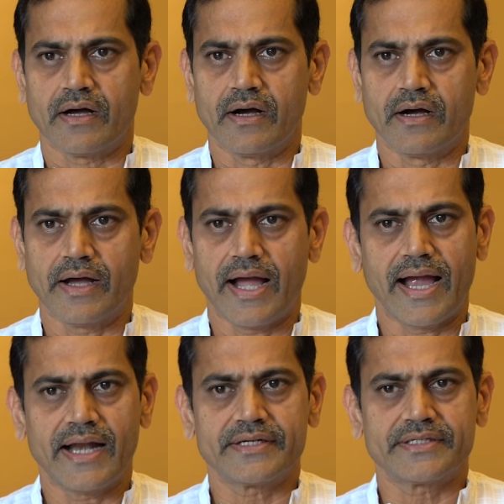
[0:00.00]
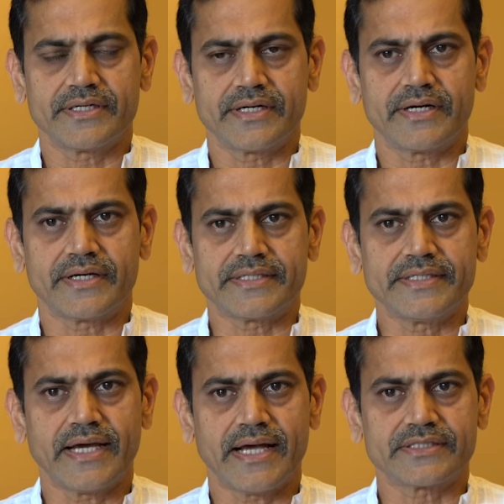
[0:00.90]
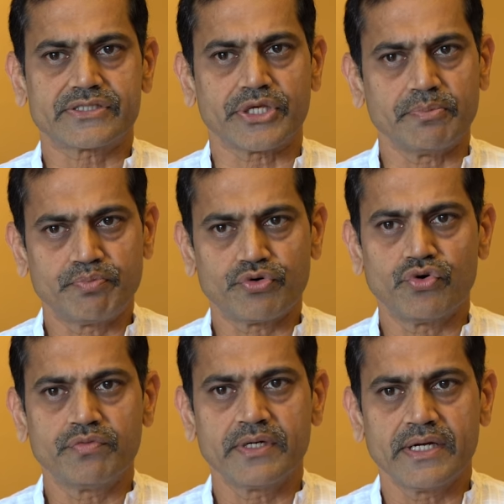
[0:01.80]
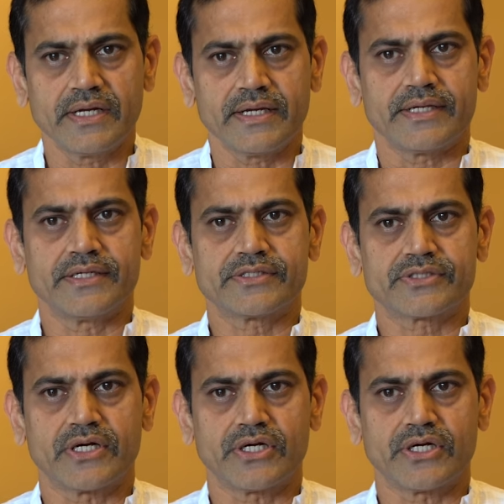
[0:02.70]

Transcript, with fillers: and he has improved his